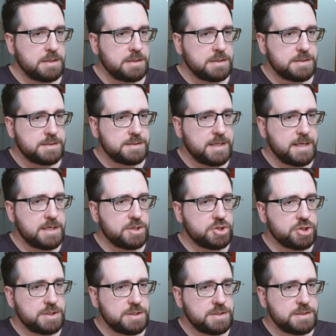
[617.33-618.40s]

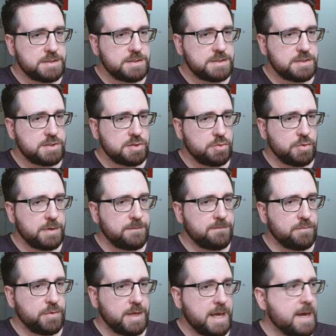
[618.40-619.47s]
stations. So
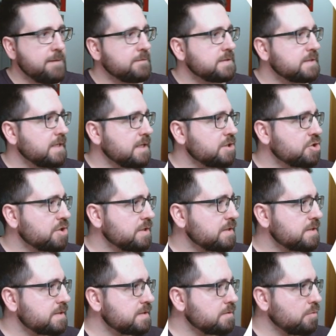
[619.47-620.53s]
if we have
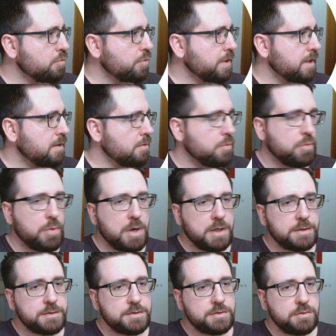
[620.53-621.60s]
stations, we
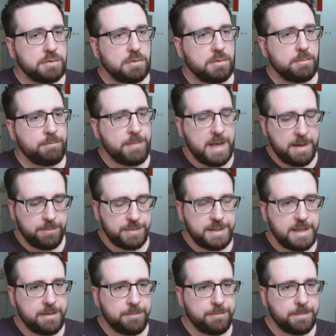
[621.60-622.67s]
want to map
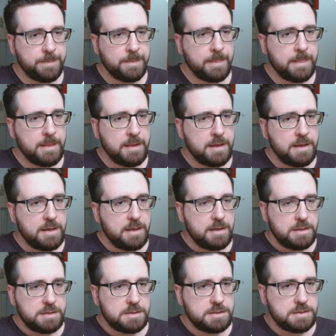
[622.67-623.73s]
them.
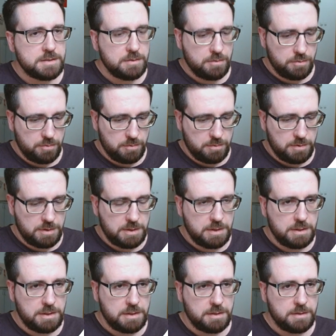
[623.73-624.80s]
So
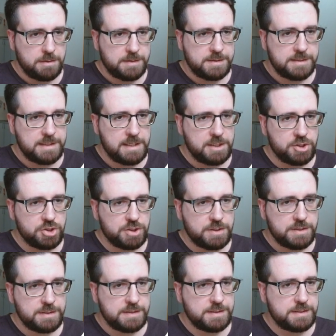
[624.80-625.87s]

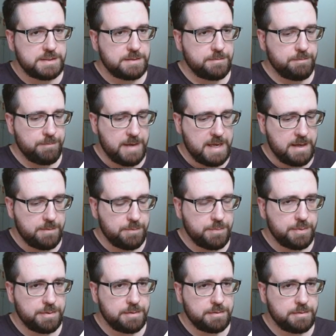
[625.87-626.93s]
stations map
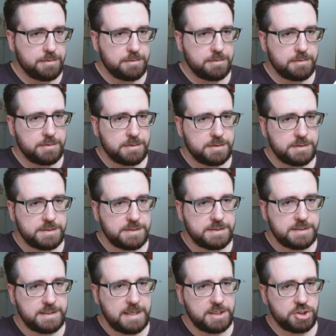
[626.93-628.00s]

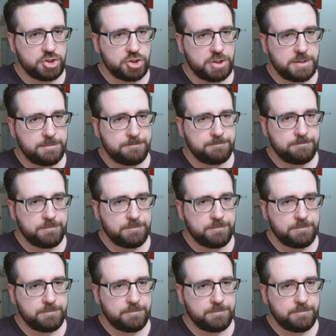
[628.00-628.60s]
station,